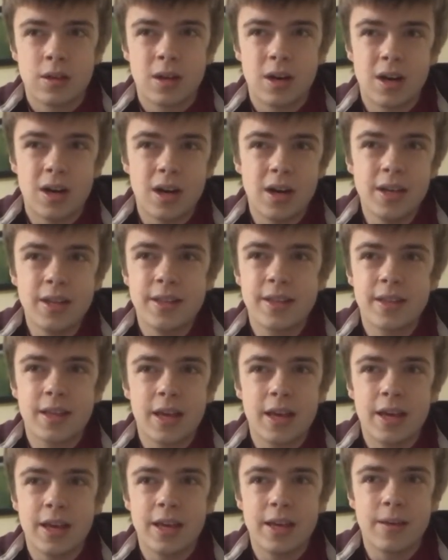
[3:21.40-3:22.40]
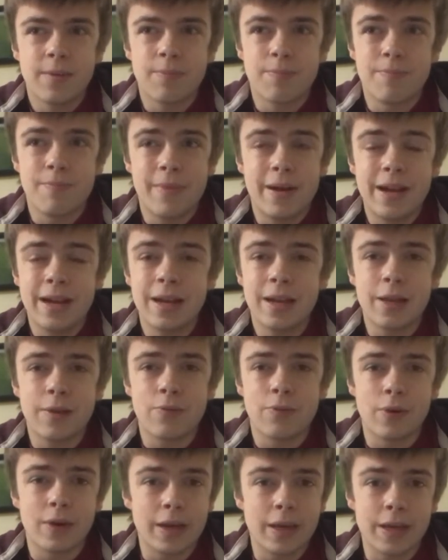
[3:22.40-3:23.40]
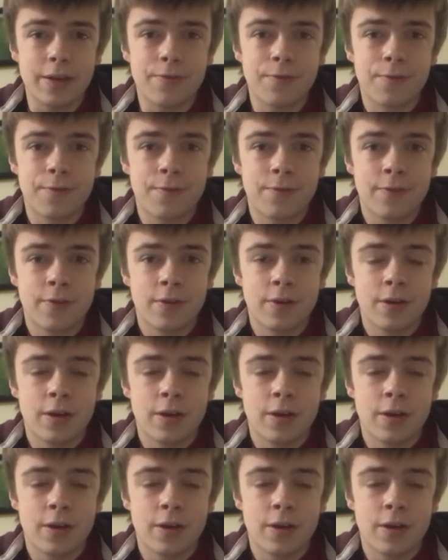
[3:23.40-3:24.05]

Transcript: I'd say mainly relief.